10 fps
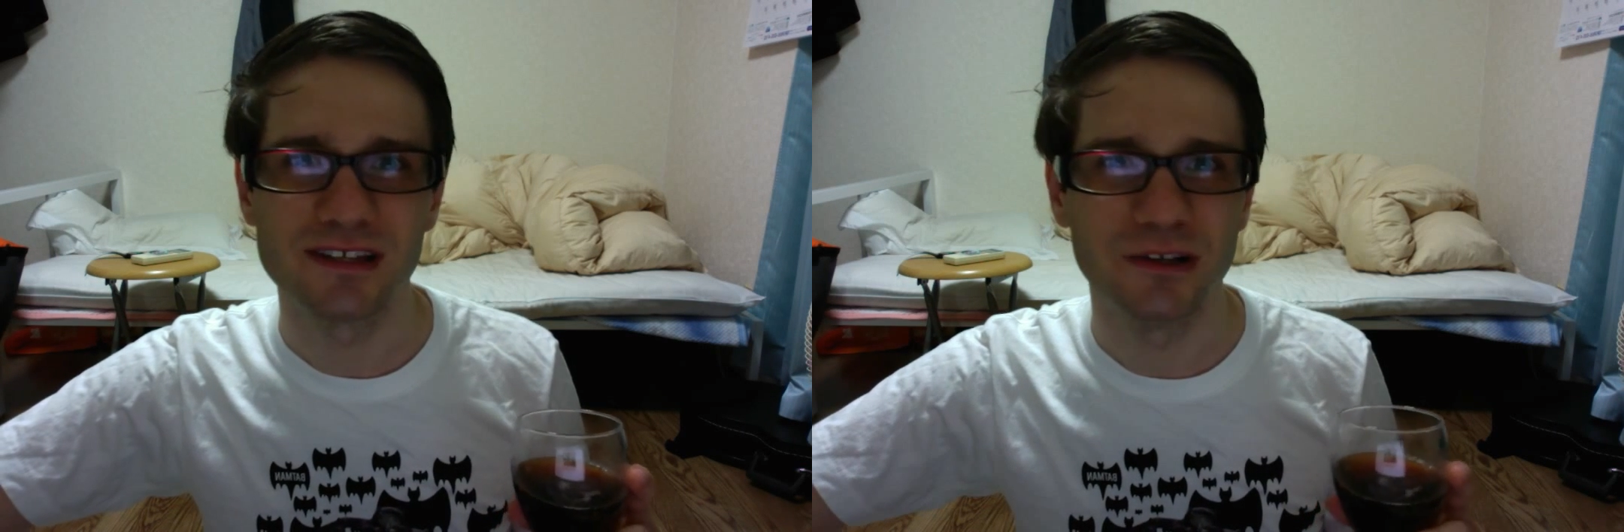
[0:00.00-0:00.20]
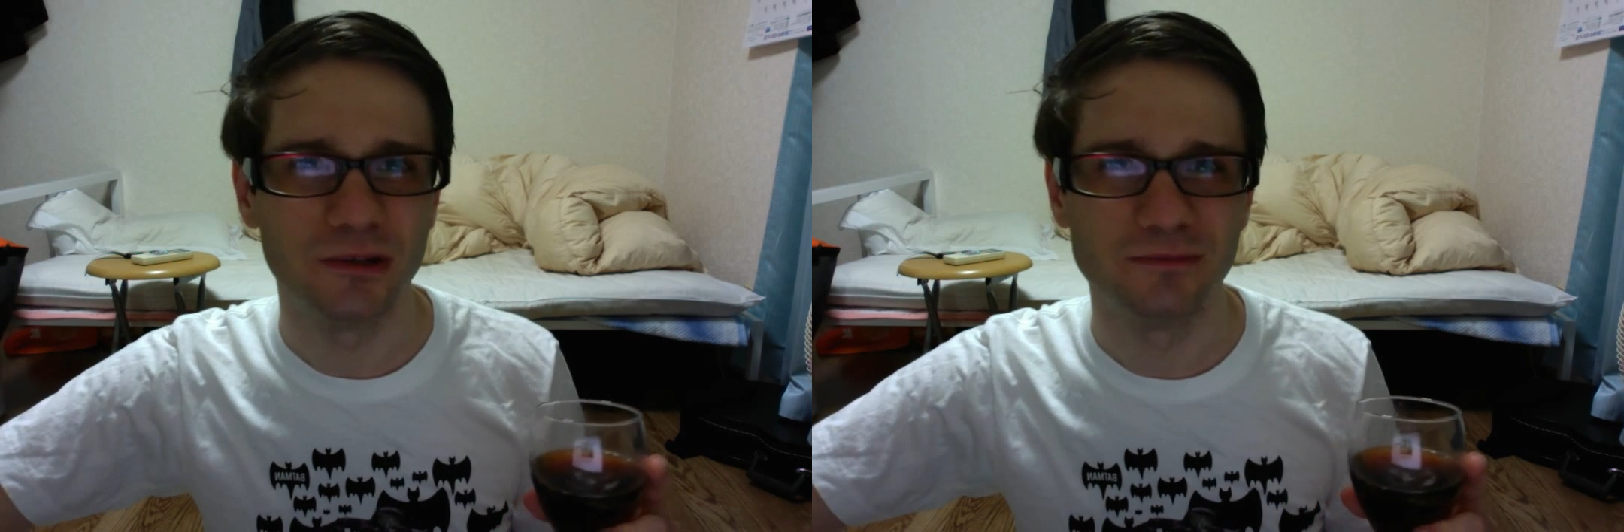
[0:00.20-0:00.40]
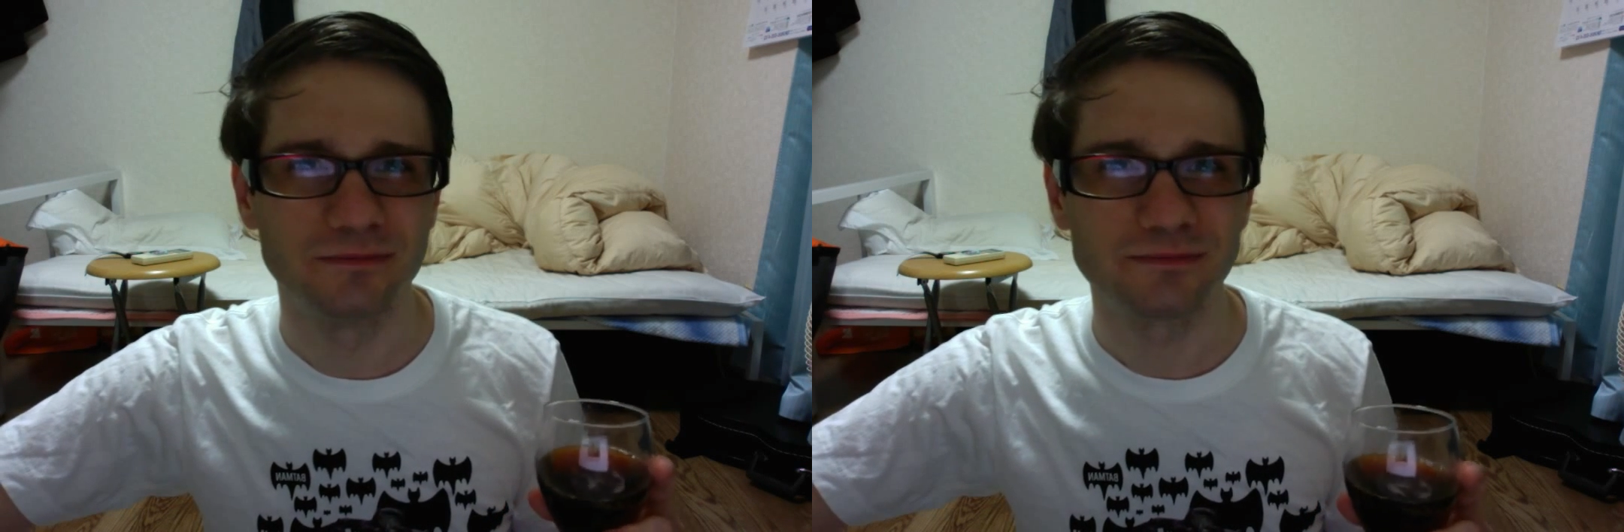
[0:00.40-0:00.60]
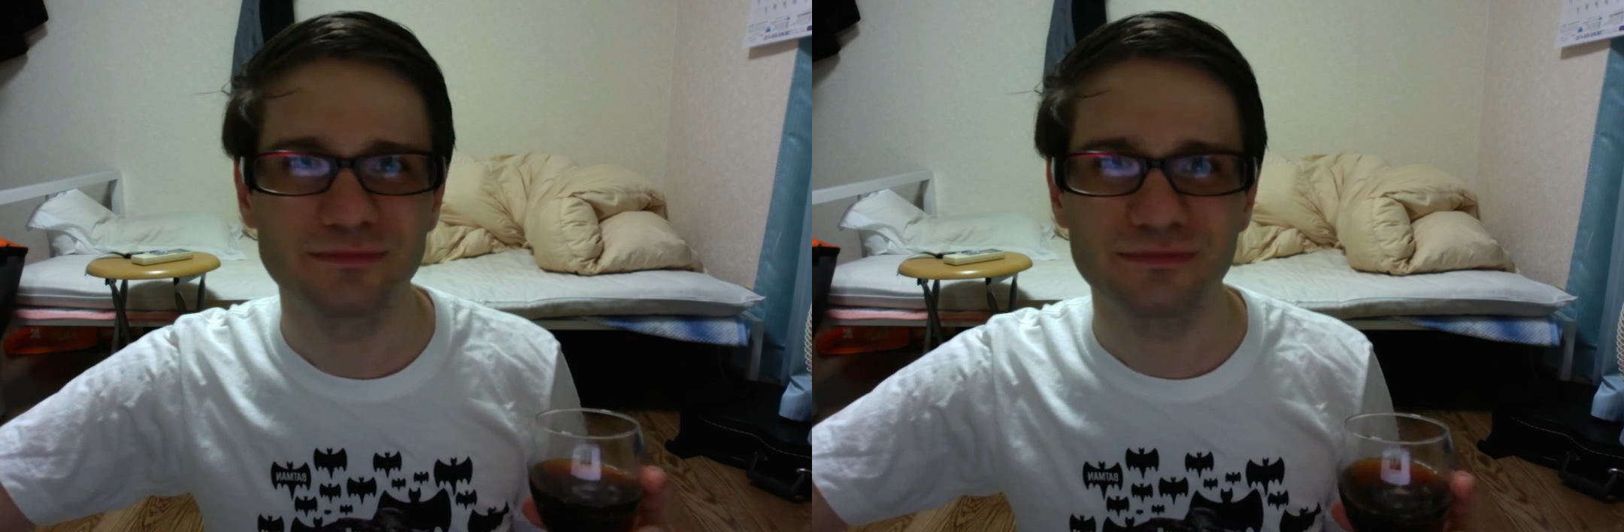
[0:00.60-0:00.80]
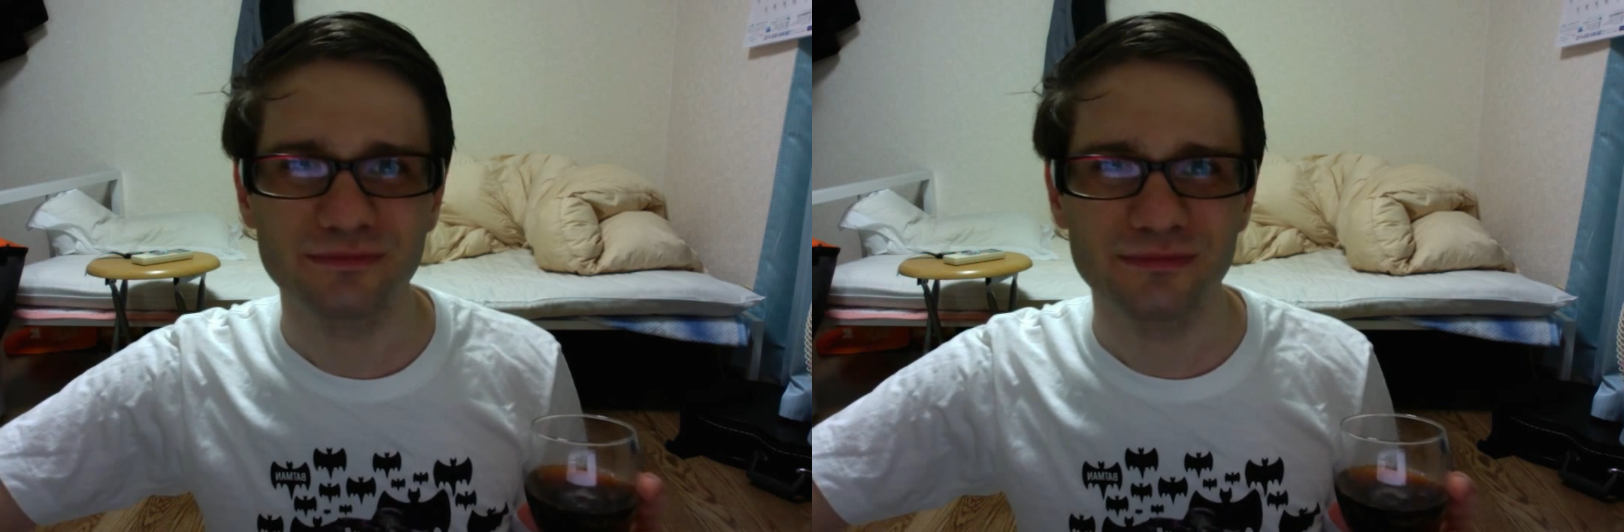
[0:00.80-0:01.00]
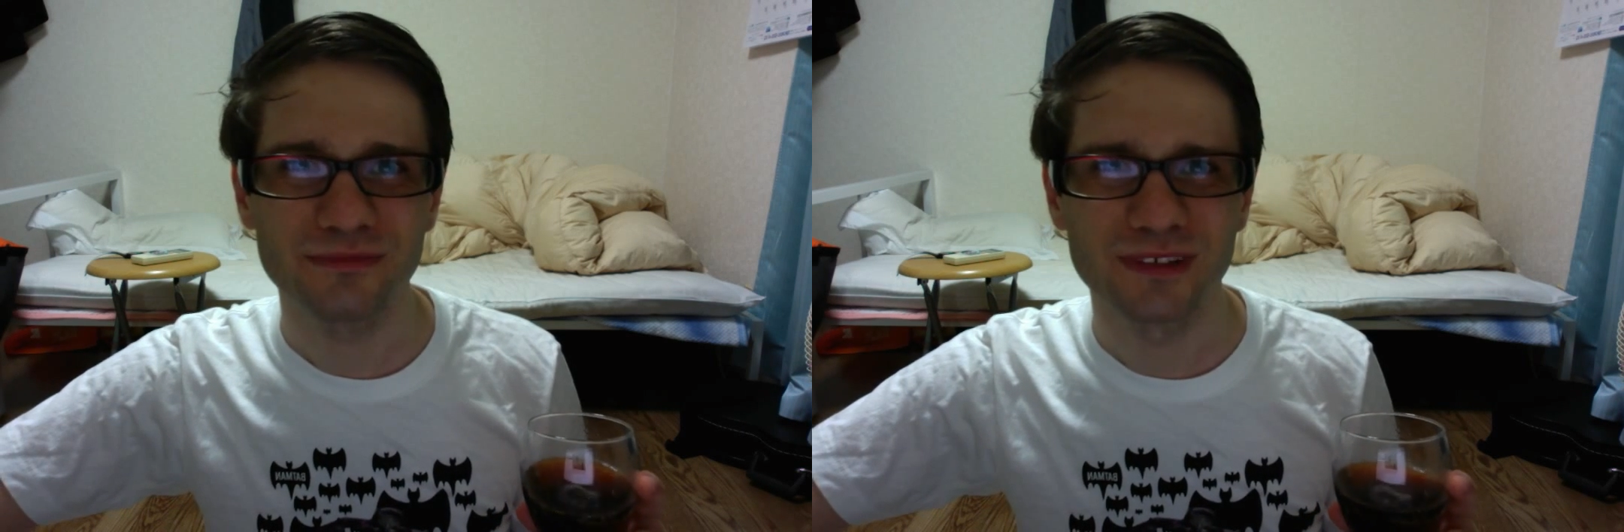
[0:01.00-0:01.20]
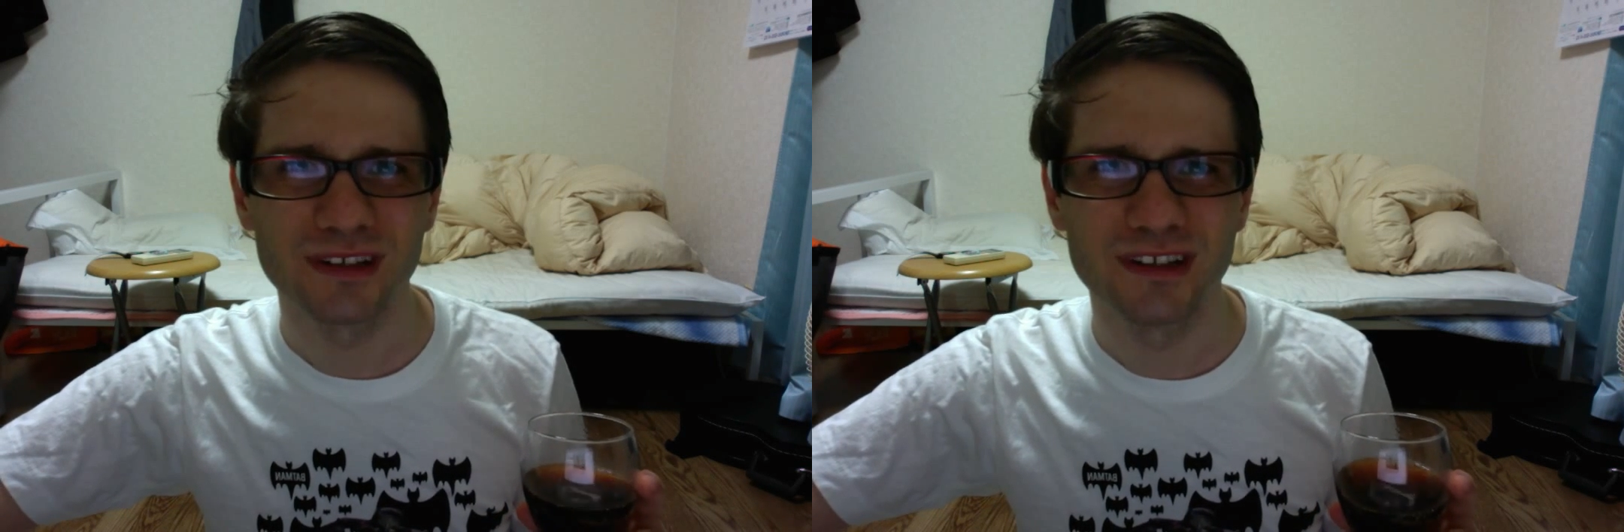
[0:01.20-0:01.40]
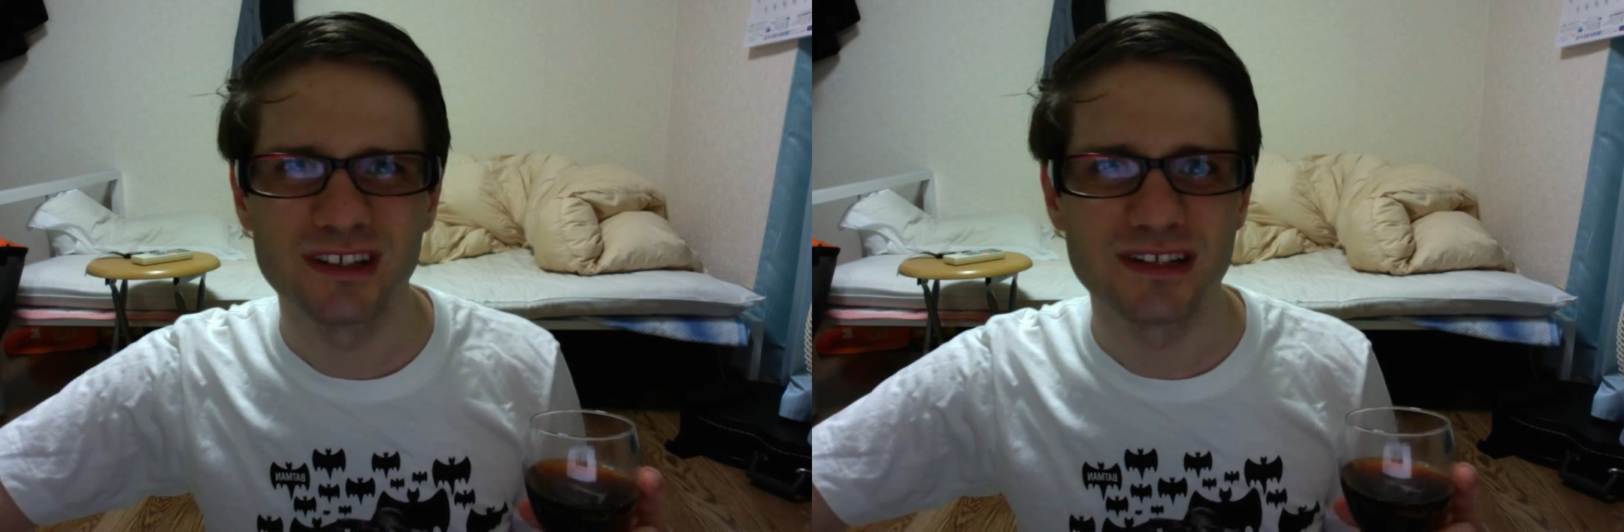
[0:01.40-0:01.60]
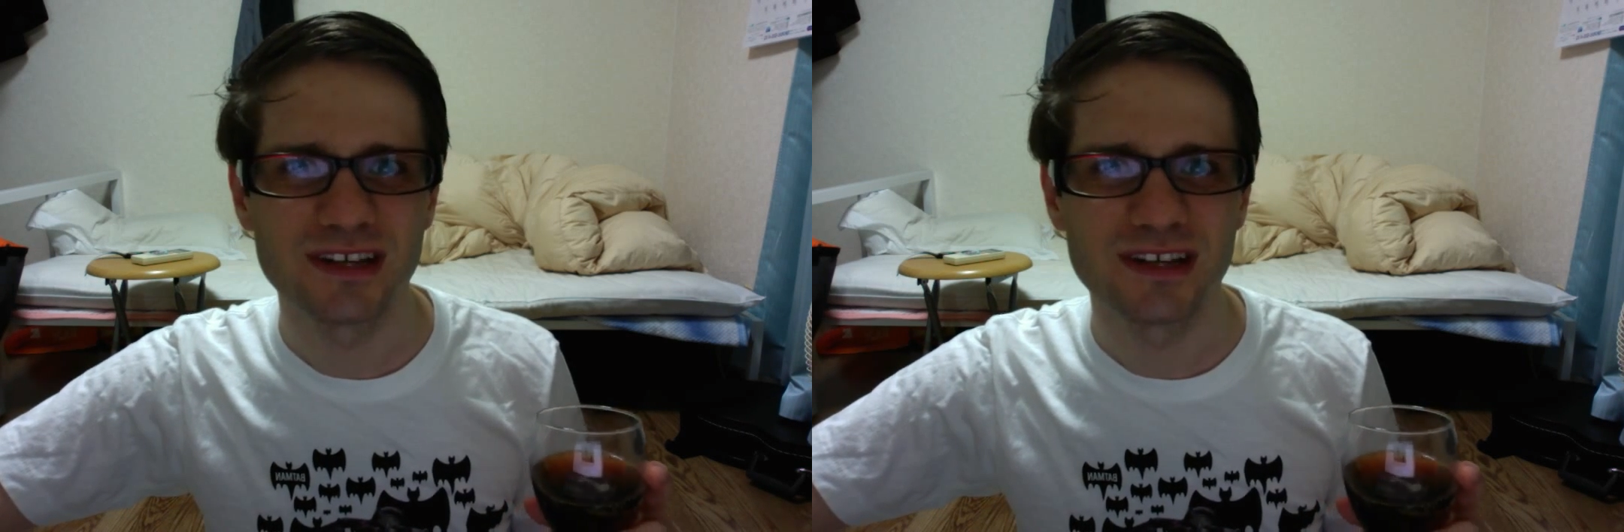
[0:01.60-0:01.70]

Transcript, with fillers: eel. just